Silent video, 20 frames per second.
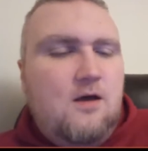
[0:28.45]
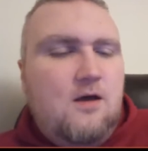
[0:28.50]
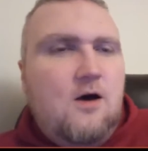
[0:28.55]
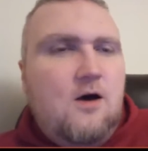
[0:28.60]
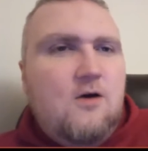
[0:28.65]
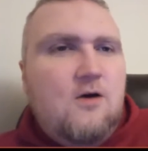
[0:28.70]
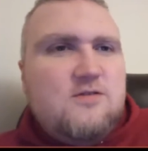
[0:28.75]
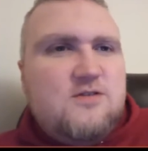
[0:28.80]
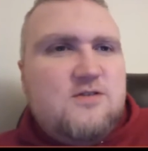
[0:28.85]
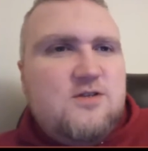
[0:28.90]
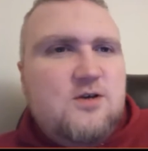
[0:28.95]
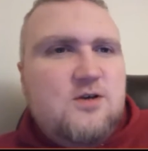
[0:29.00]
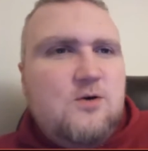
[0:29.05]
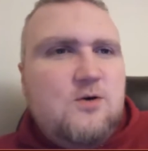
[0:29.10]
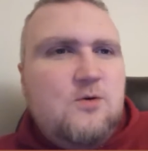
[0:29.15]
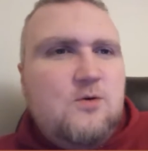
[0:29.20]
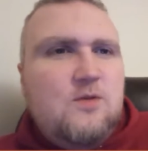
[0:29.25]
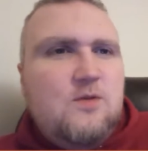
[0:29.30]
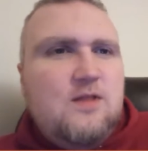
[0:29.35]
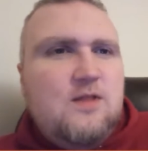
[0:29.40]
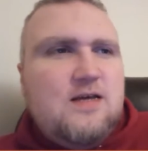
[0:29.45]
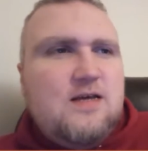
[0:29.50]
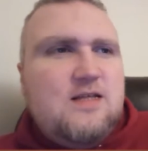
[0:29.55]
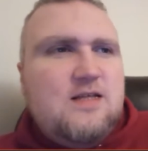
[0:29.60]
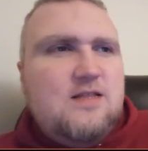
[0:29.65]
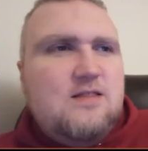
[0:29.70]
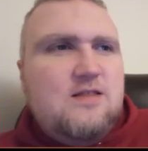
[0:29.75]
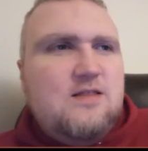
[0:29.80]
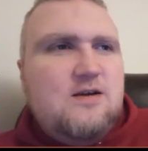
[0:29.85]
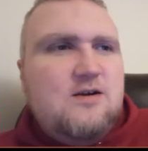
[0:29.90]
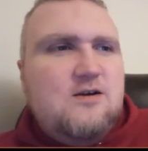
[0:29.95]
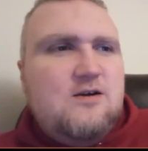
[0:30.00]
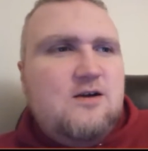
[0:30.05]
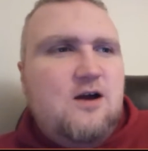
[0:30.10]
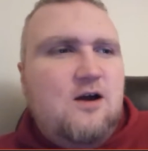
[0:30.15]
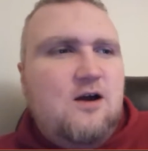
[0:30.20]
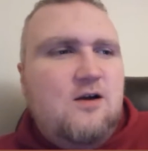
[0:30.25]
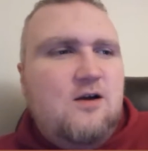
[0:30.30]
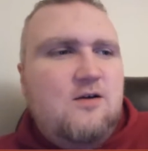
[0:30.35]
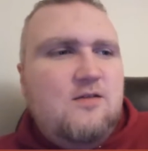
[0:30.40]
also, like, there
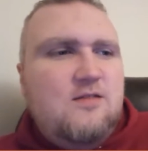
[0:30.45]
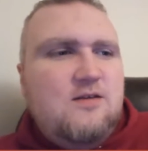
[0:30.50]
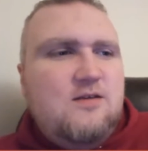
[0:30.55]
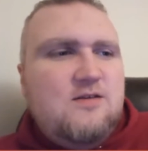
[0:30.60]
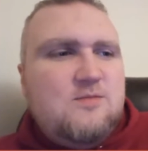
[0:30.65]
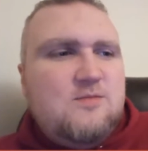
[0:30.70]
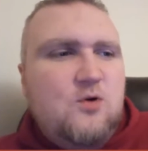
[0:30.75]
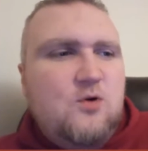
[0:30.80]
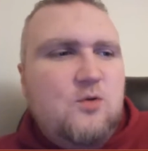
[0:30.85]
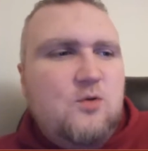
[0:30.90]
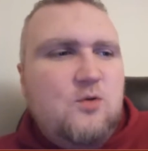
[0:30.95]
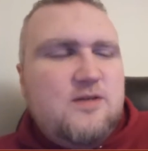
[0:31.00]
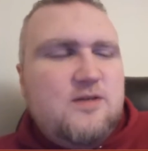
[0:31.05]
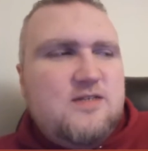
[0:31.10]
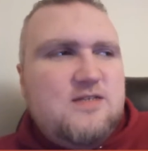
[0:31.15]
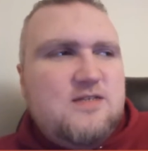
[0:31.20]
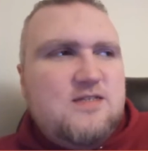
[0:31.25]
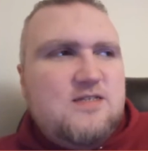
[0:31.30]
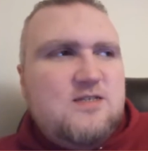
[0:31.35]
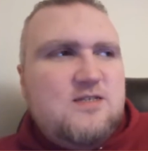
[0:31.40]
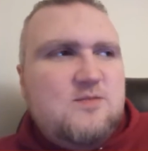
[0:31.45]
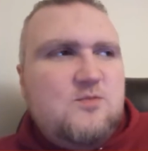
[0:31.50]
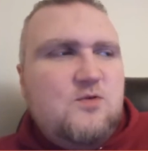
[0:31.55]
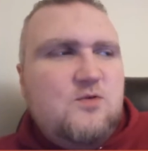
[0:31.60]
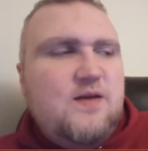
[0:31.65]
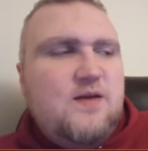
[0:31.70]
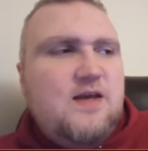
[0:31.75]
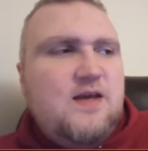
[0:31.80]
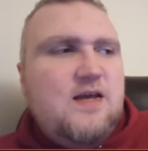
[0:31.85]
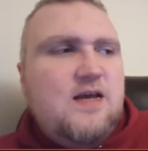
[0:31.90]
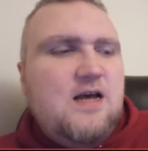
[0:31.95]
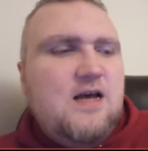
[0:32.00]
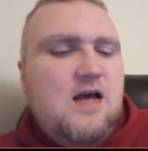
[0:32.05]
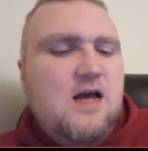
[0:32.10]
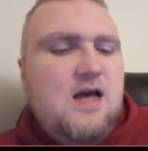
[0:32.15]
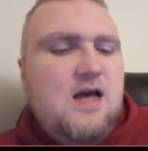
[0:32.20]
are these moments in this movie